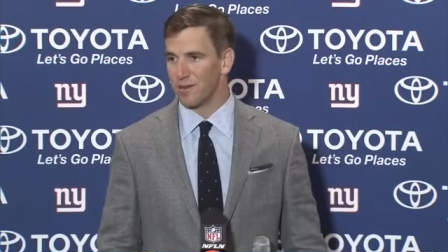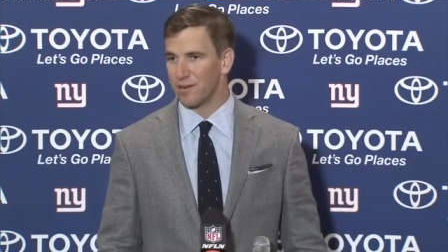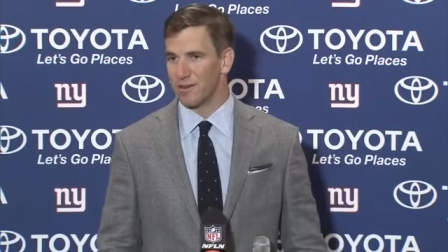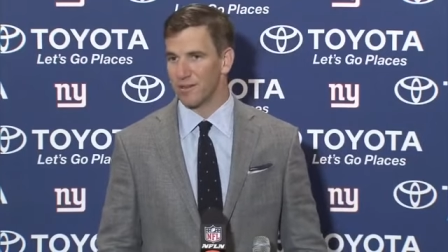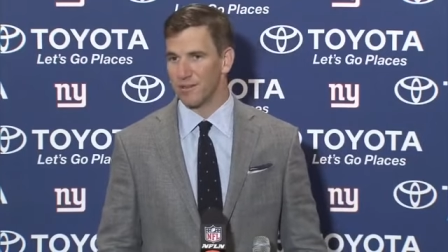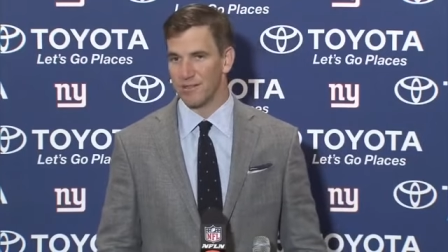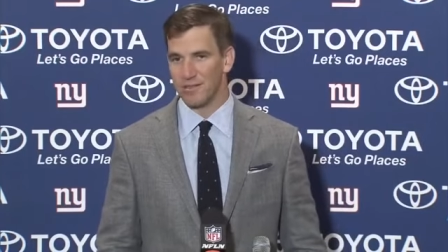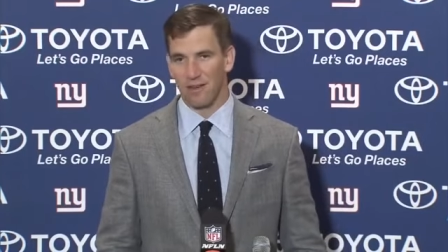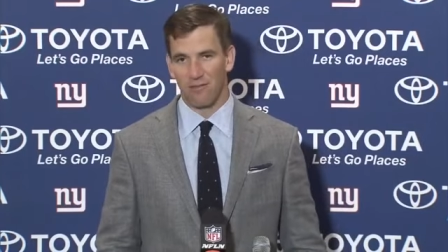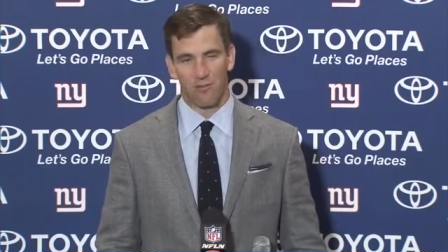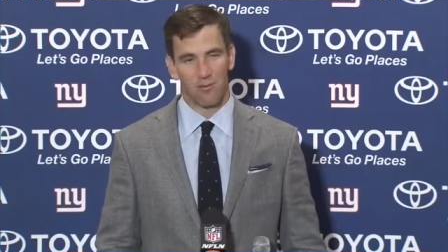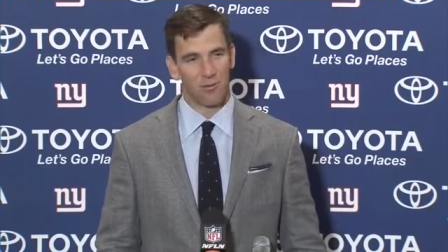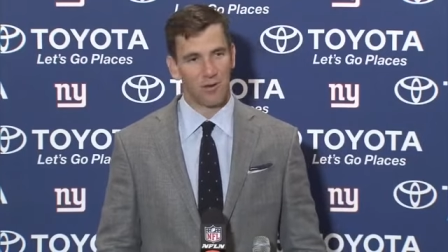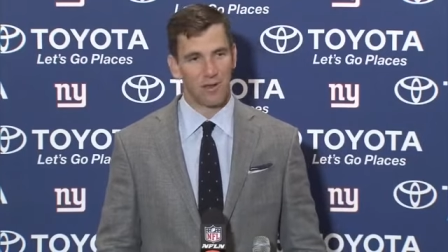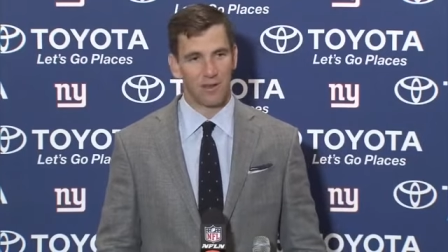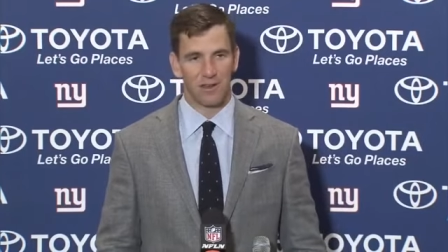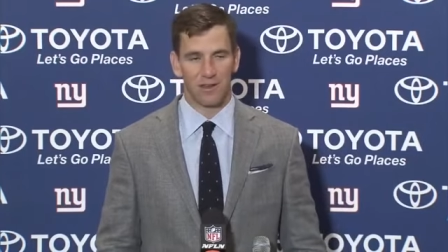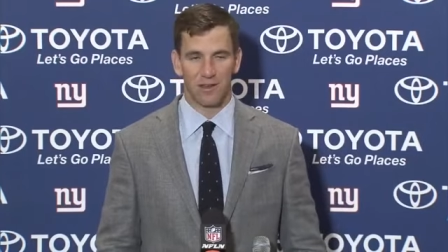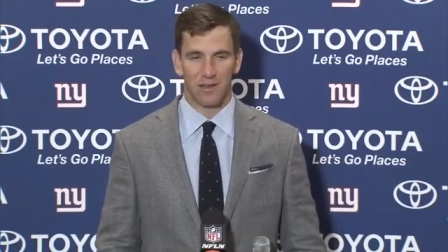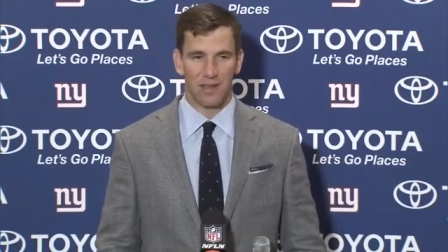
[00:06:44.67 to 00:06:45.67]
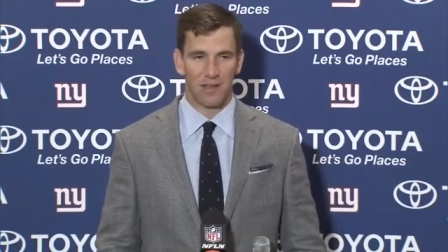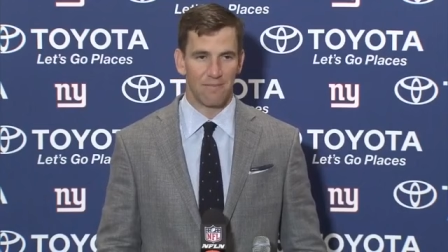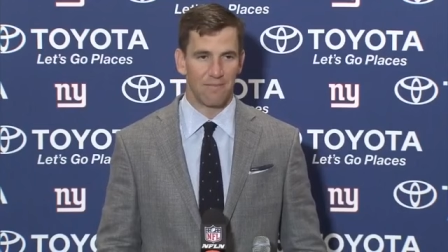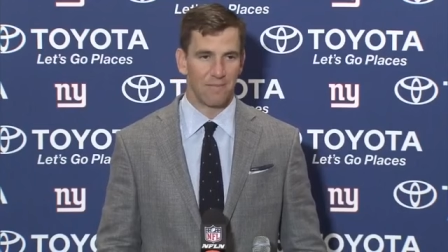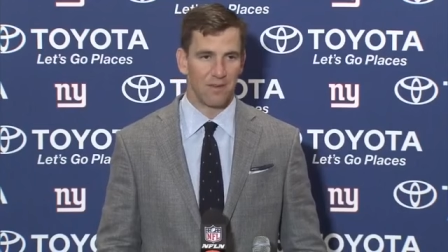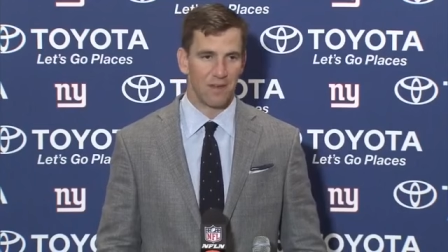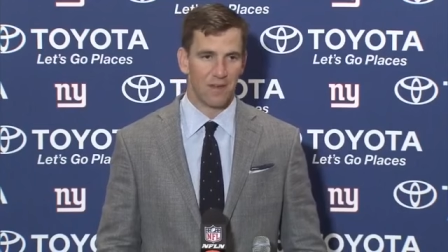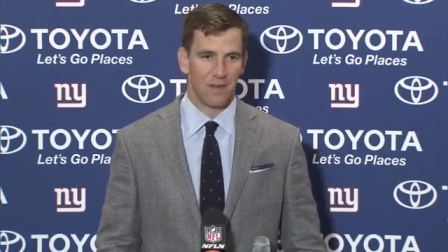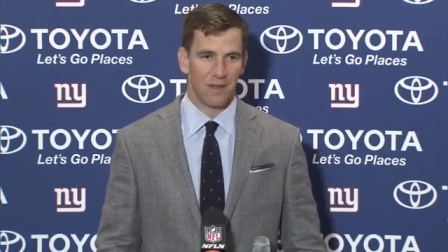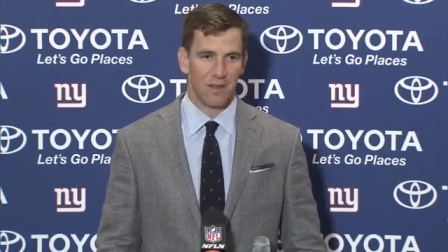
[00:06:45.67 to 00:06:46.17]

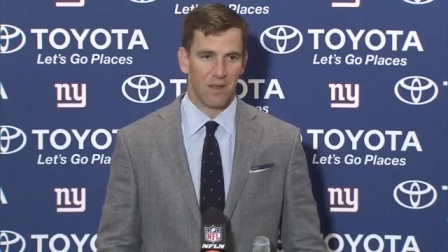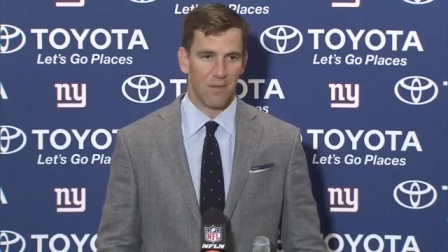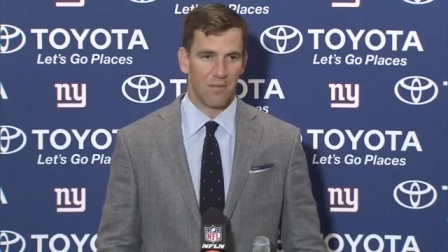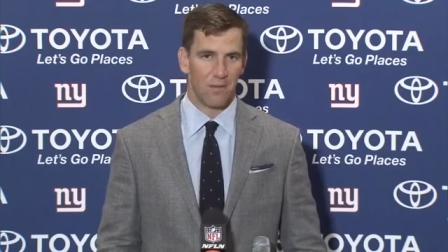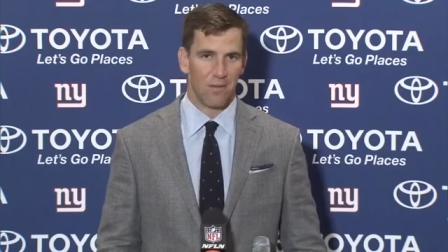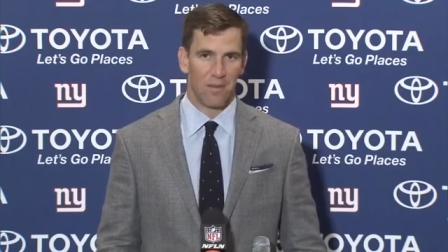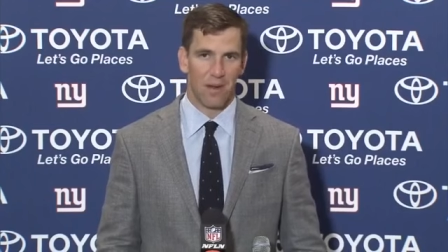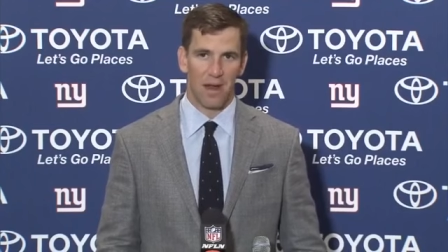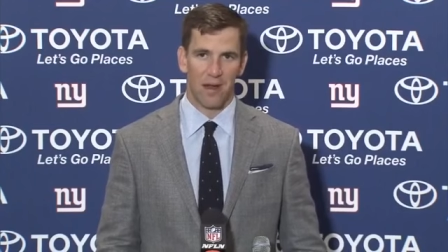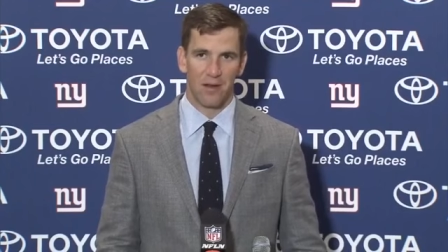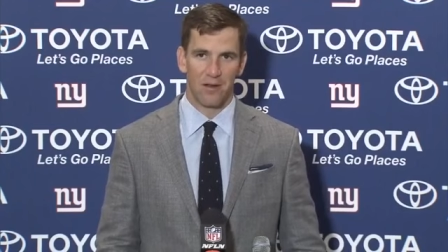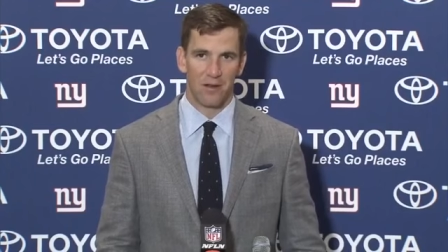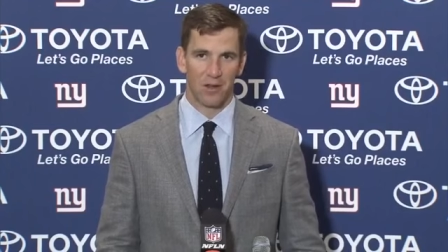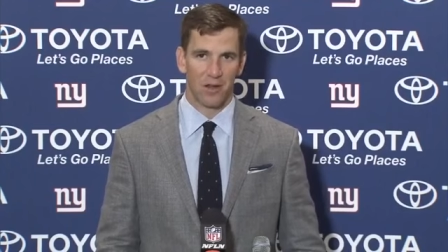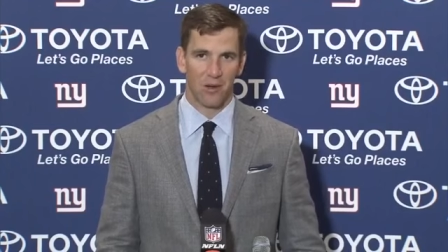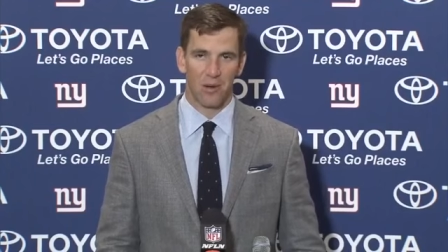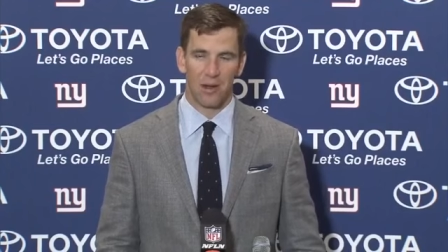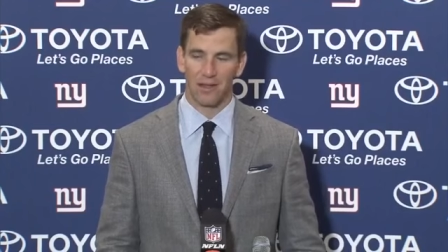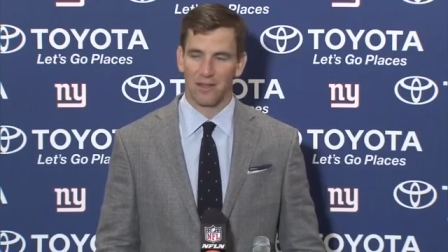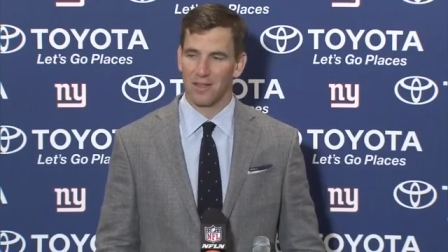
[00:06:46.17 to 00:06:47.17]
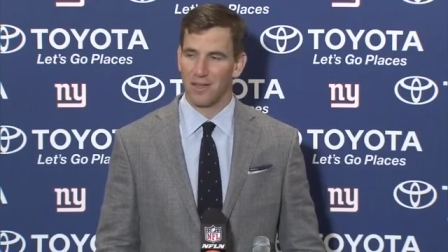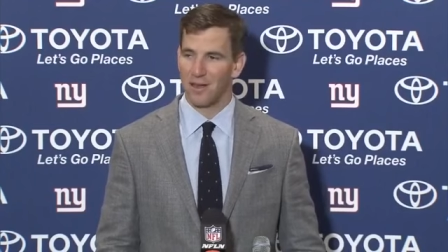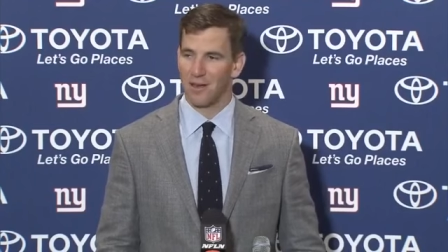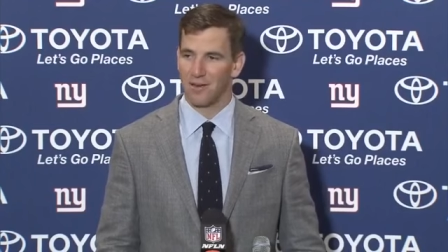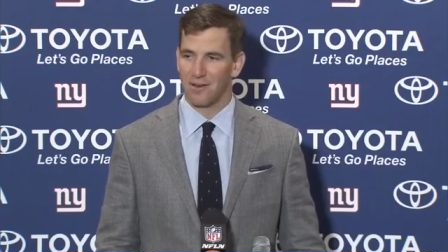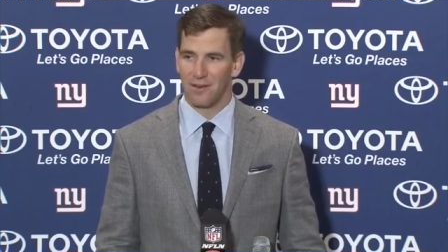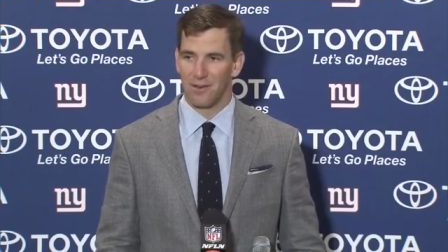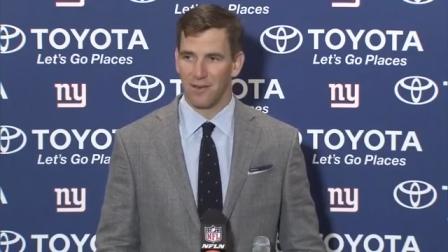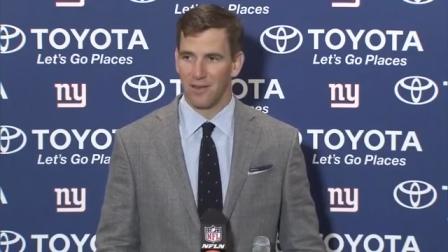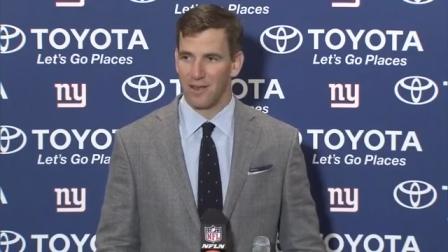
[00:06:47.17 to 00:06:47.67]
You prepare, you go out
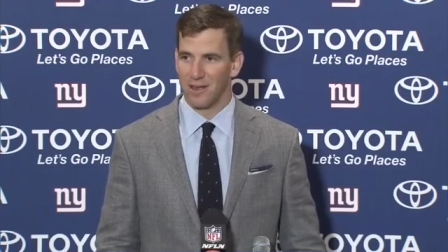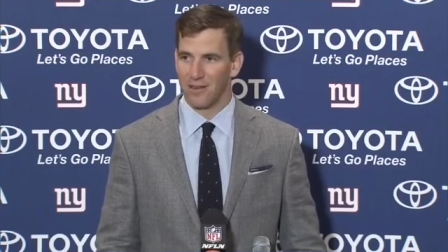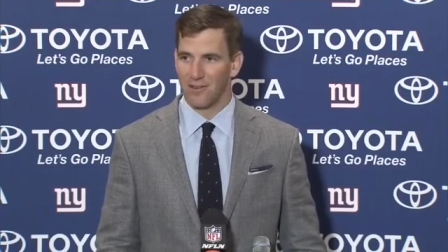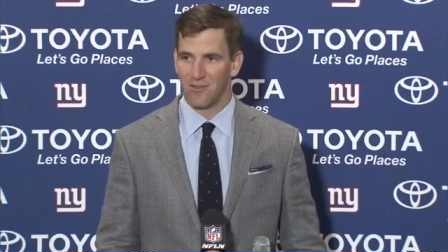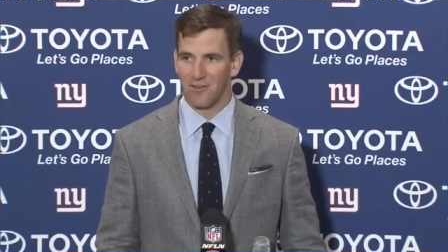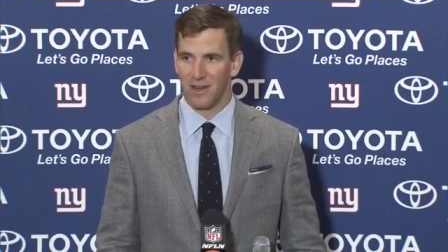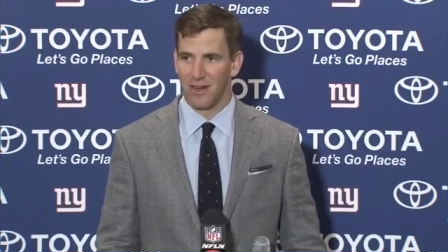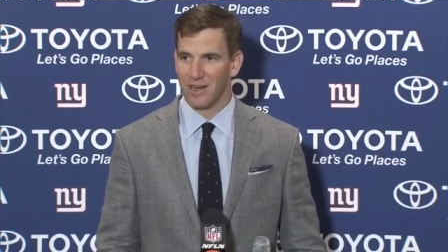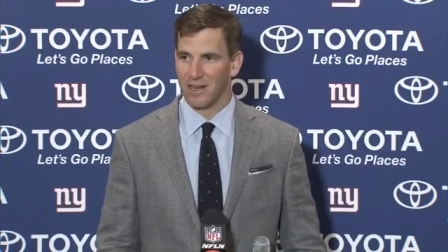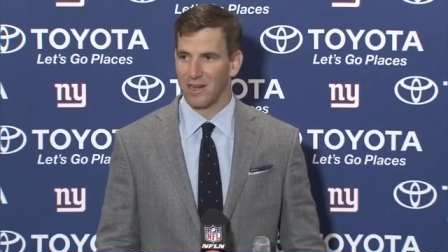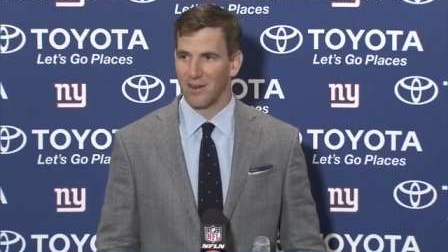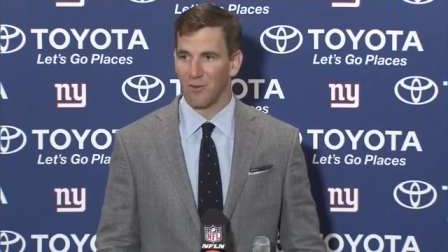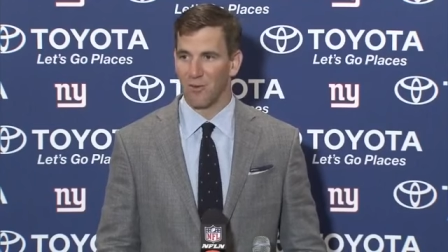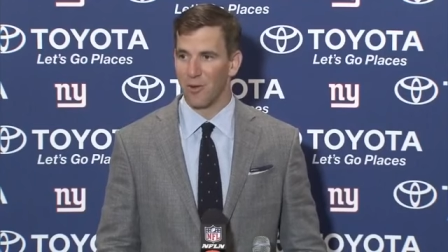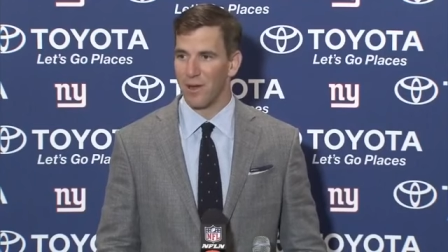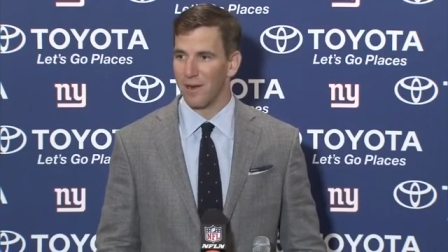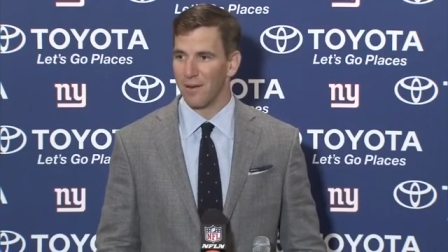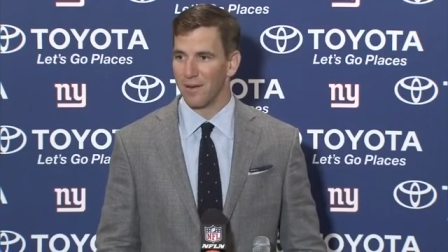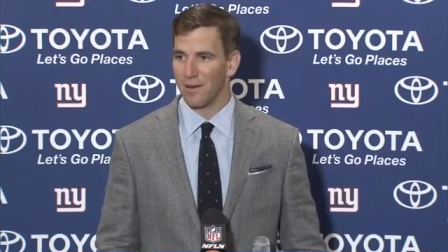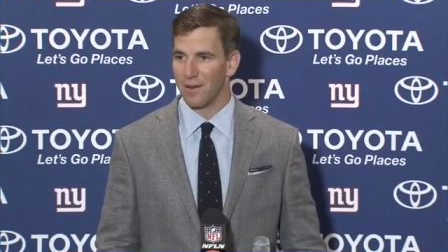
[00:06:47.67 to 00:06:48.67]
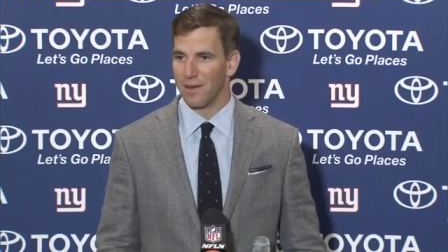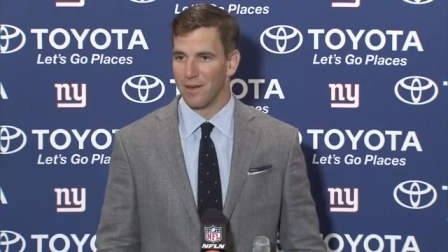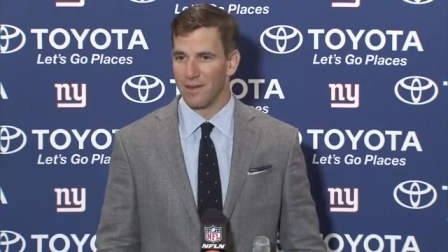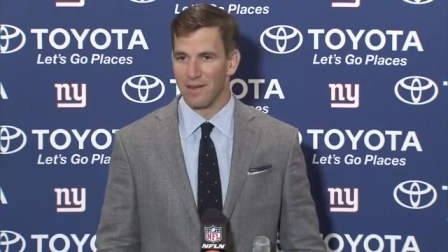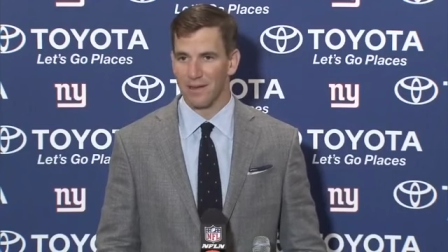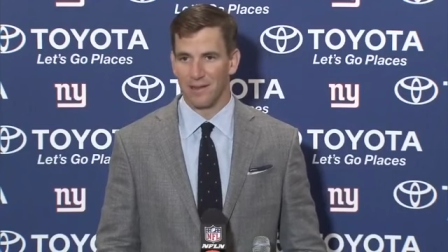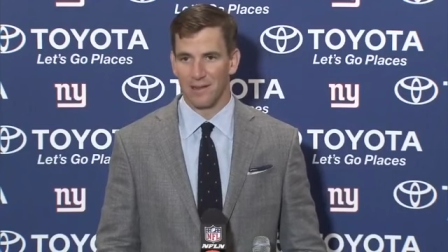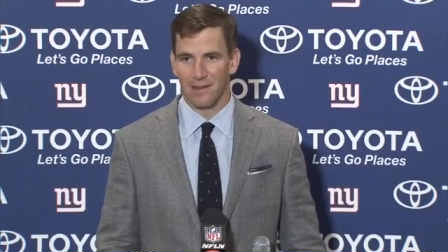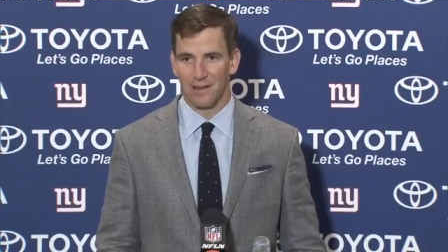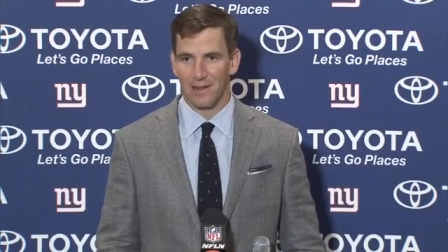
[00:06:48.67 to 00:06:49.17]
there, and you try to get a win,
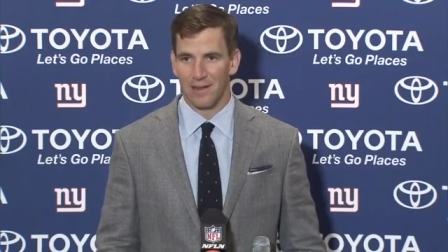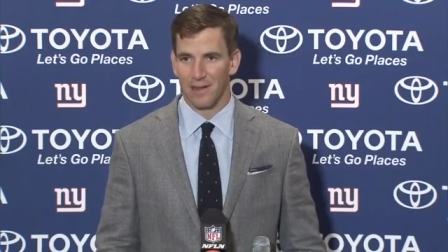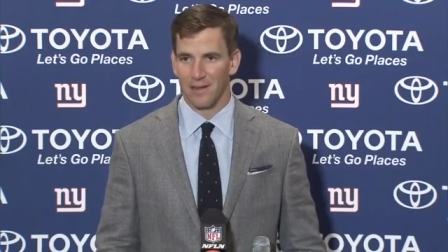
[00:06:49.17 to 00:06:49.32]
and